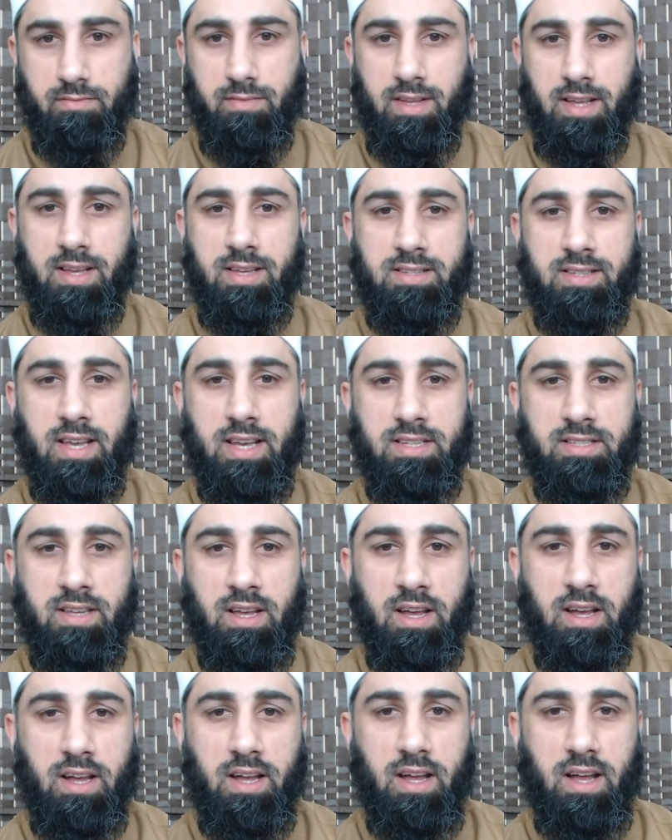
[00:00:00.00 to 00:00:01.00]
he says
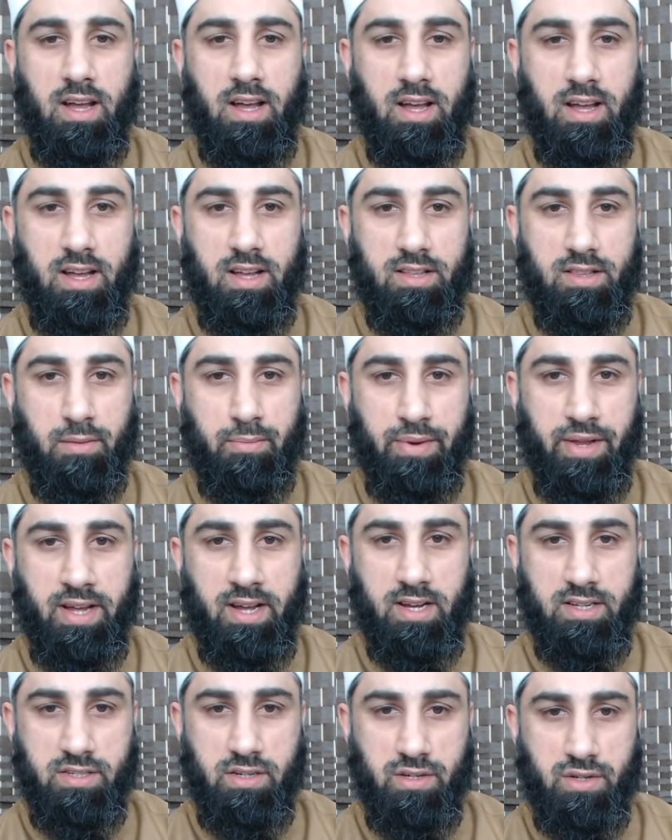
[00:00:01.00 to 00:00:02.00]
uh, the
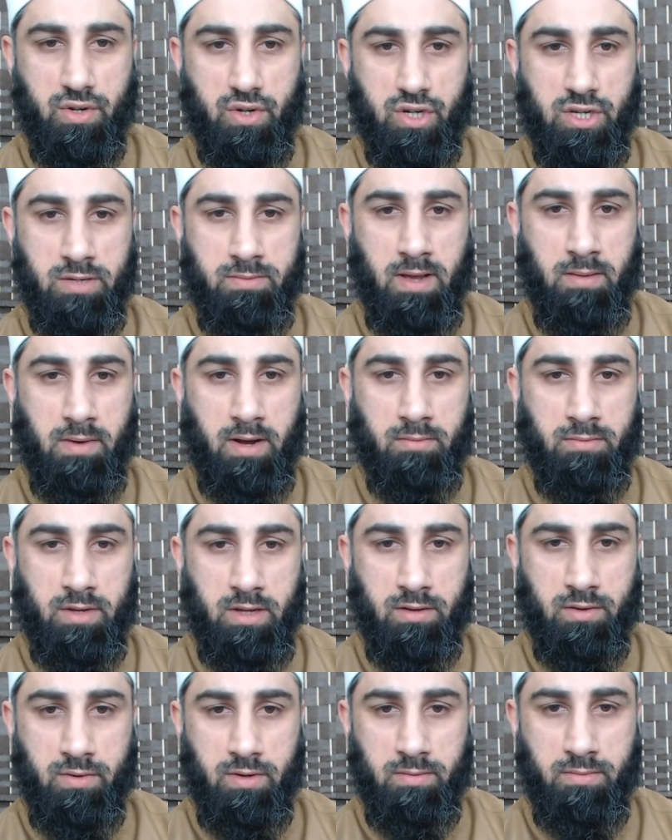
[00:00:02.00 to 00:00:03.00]
precursor discussions by Imam
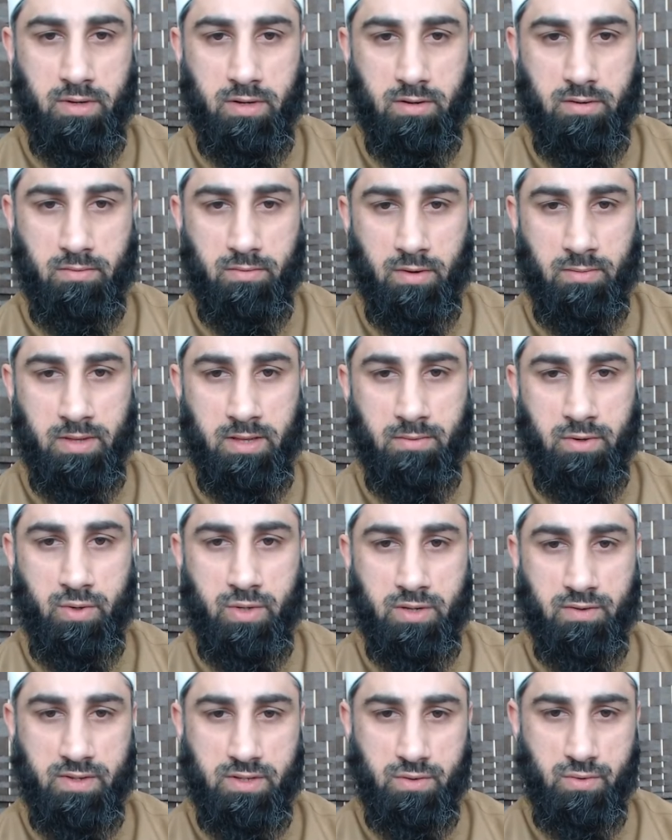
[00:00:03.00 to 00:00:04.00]
Ibn Muhammad Ibn
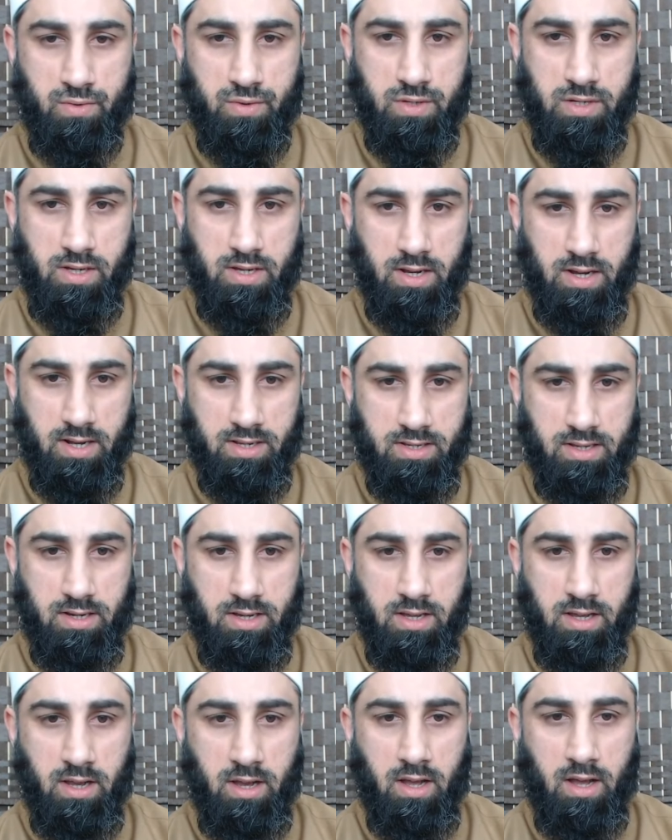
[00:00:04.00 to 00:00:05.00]
Yusuf Sanusi Al
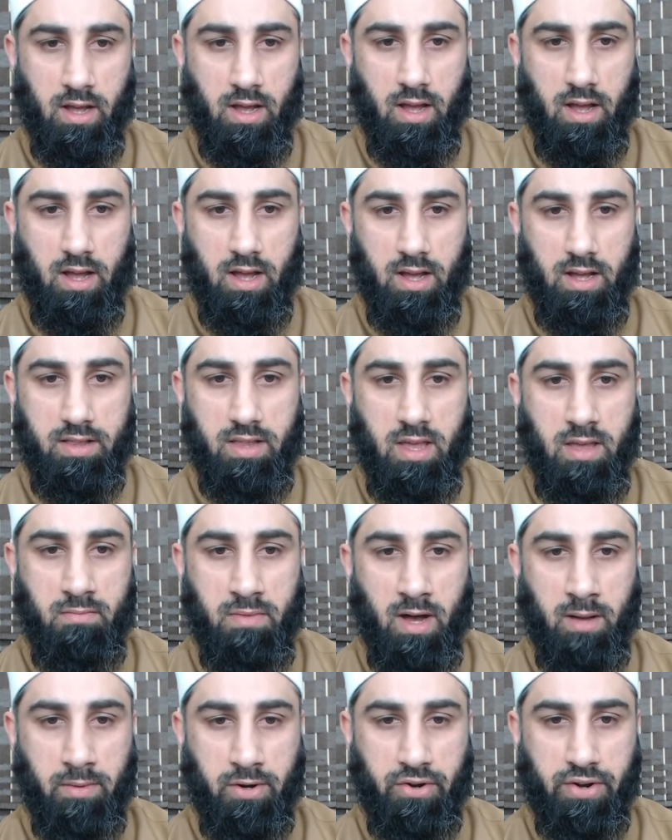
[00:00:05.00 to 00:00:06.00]
Hassani, uh, the
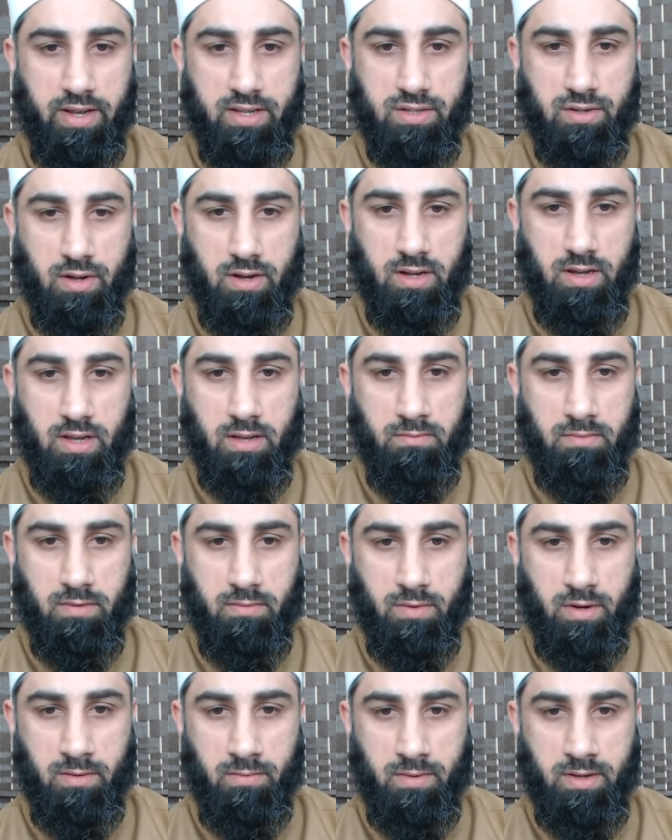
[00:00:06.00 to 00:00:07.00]
Imam and great scholar
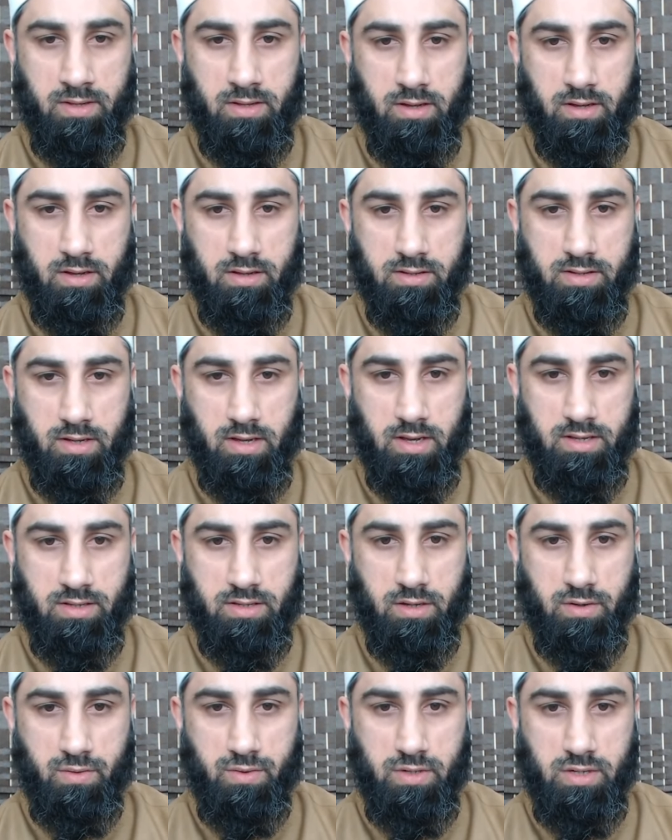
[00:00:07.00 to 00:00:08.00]
Muhammad
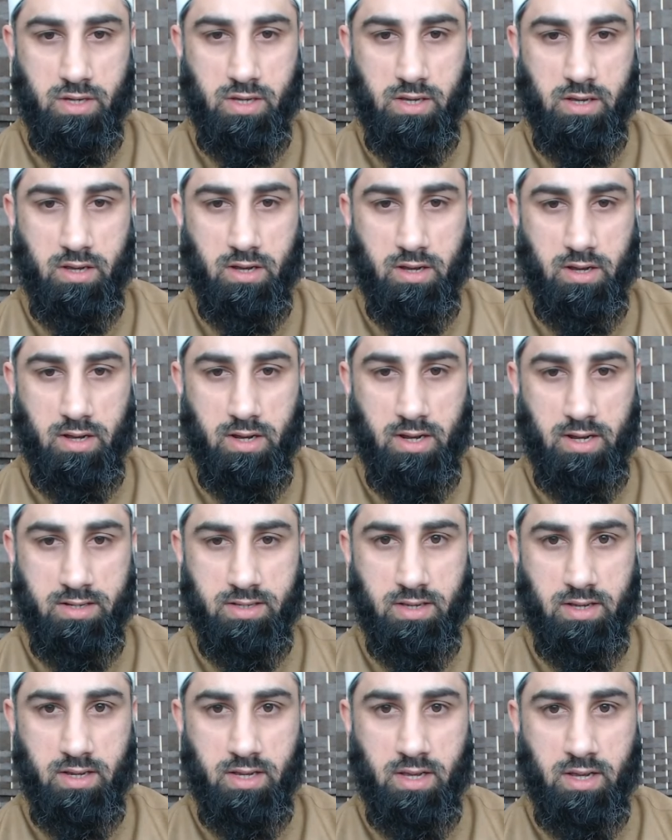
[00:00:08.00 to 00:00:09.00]
Sanusi Al
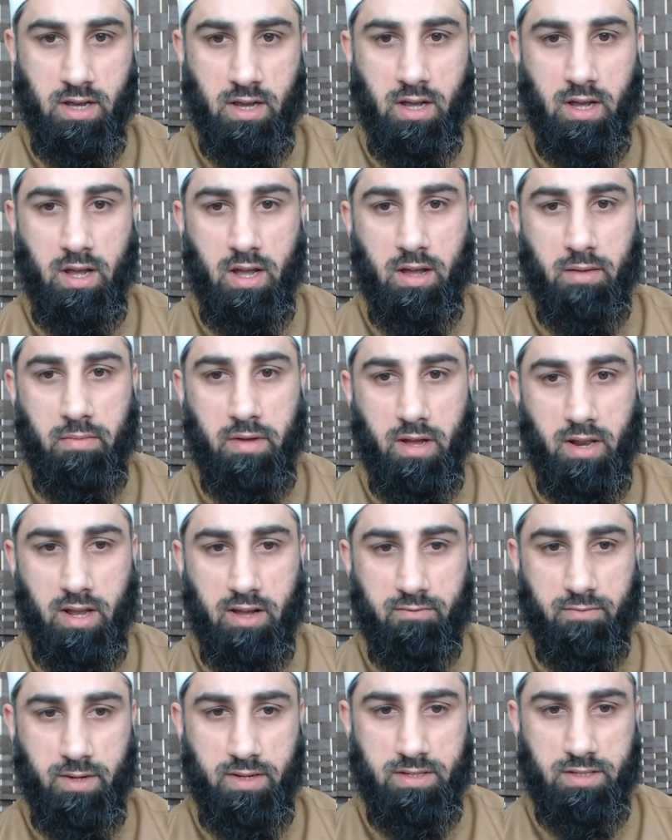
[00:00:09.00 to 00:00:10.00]
Hassani. May Allah have
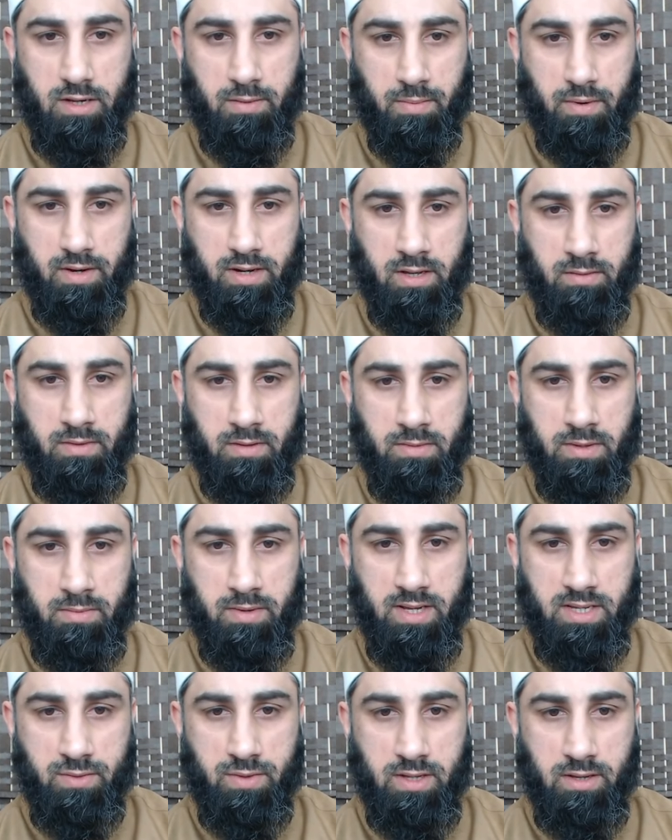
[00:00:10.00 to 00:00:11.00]
mercy upon him and be
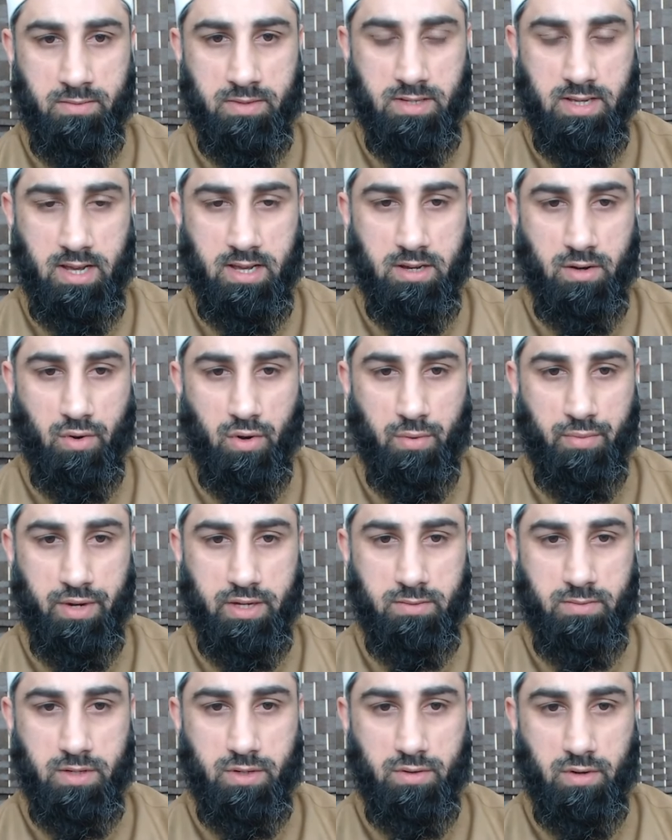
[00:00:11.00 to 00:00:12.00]
pleased with him, said, All praise
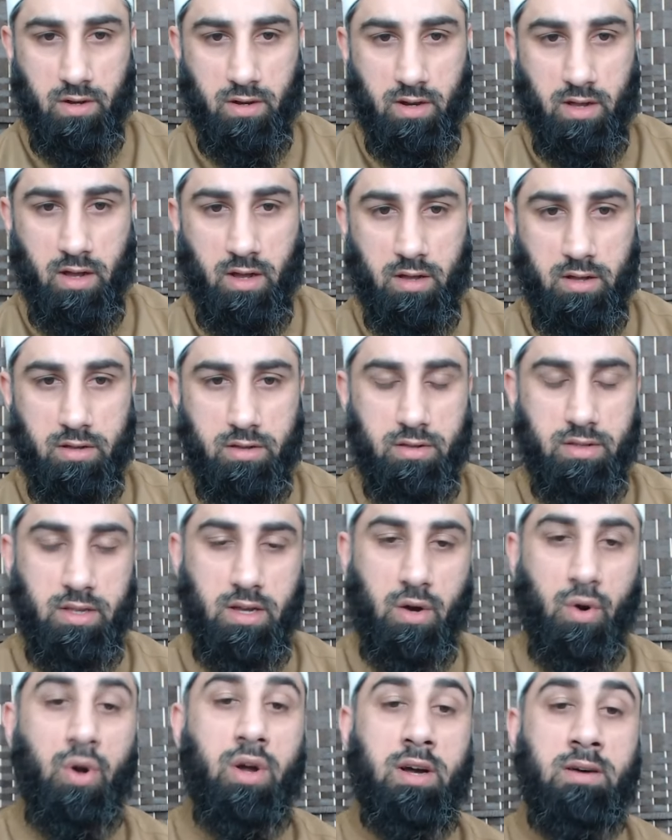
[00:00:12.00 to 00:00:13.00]
be to Allah. The
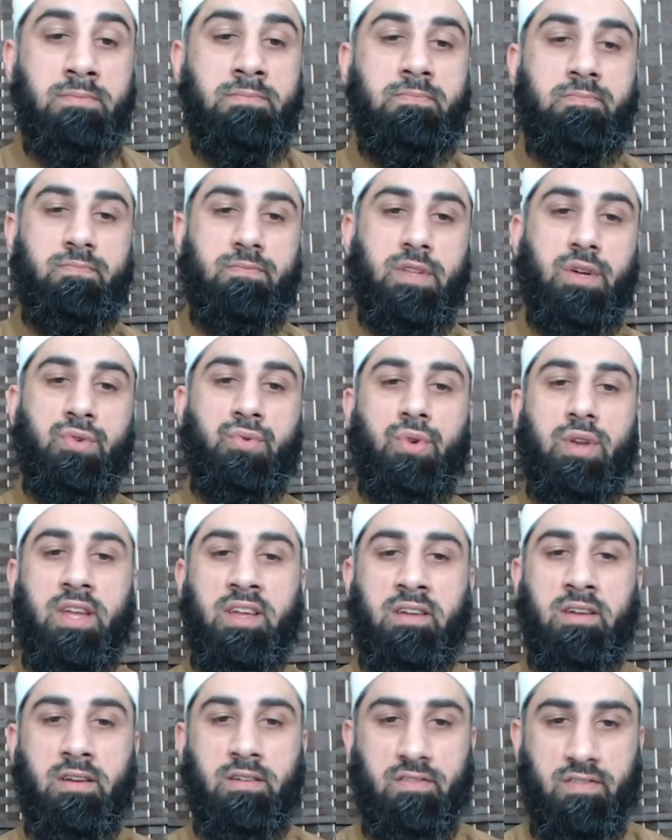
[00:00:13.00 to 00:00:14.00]
hukam, the
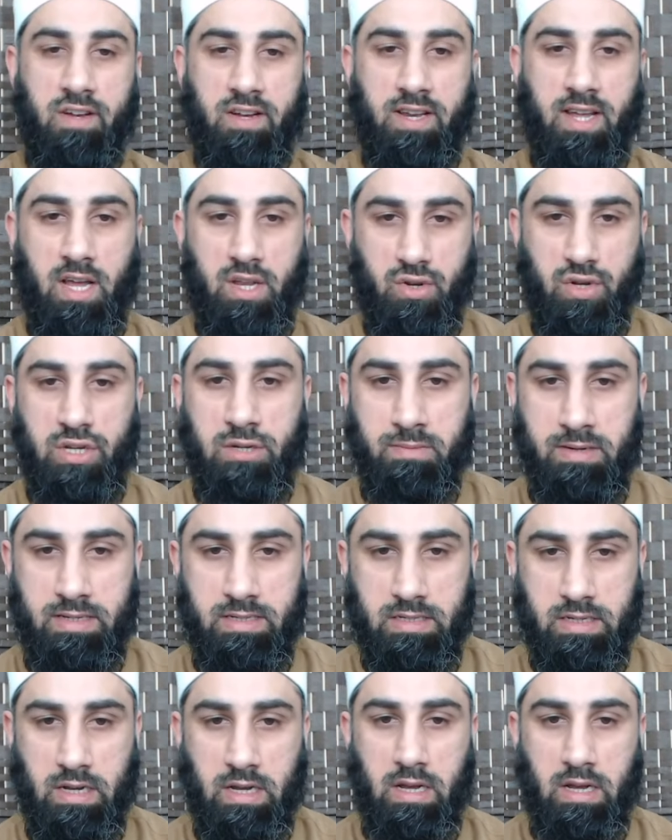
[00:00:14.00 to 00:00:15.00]
ruling, verdict, judgment,